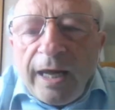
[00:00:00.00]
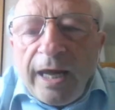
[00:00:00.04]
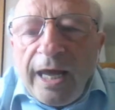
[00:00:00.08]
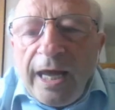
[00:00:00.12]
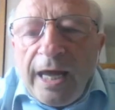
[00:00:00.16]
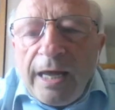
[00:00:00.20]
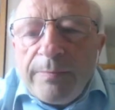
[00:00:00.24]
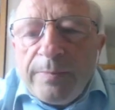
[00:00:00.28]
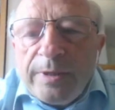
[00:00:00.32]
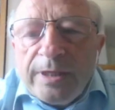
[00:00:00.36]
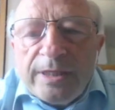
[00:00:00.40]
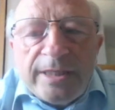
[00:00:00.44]

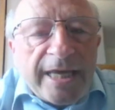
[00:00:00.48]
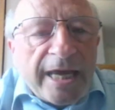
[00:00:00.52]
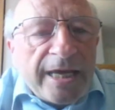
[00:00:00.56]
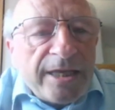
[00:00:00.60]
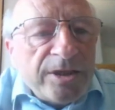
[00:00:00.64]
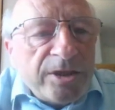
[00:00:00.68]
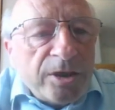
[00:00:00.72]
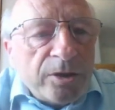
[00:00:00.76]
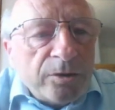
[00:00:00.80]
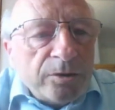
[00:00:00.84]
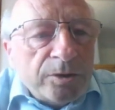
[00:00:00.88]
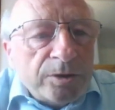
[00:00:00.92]
and you
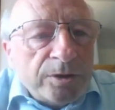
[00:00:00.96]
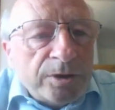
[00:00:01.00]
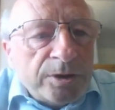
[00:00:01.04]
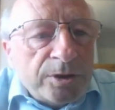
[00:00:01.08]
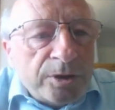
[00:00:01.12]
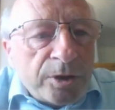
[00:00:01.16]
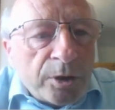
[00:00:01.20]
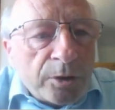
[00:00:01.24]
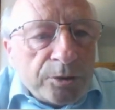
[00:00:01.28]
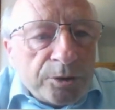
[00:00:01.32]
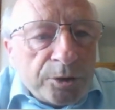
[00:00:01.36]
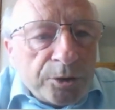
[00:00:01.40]
then go
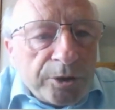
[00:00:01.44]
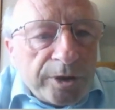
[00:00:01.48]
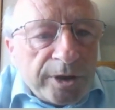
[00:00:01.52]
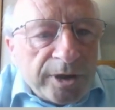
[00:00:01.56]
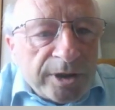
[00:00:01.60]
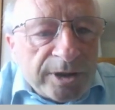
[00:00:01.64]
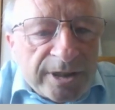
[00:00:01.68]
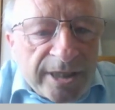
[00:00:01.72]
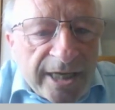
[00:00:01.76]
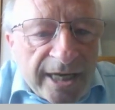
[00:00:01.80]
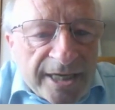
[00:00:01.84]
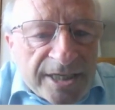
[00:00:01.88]
do
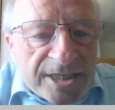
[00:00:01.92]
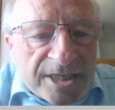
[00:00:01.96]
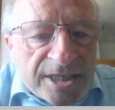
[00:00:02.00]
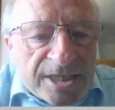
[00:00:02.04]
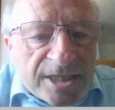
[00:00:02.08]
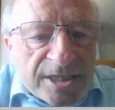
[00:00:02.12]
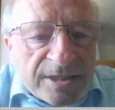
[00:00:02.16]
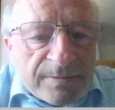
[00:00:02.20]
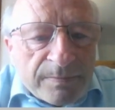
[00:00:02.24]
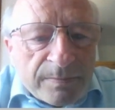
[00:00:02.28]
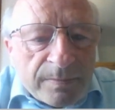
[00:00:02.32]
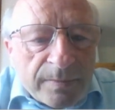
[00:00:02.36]
your
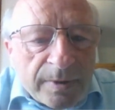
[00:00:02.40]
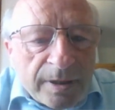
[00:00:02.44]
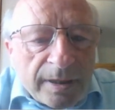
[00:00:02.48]
tests.